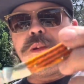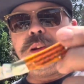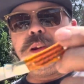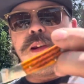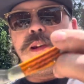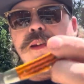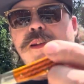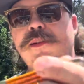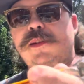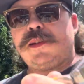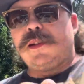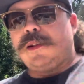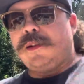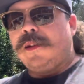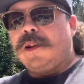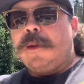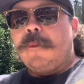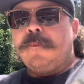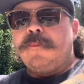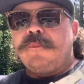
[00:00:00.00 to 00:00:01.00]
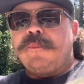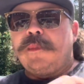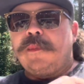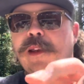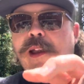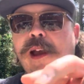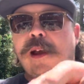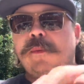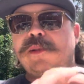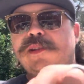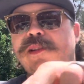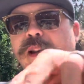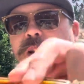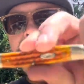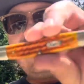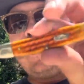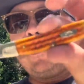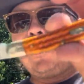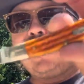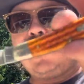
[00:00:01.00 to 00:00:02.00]
these. And I would say
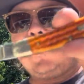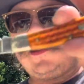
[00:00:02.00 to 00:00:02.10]
this is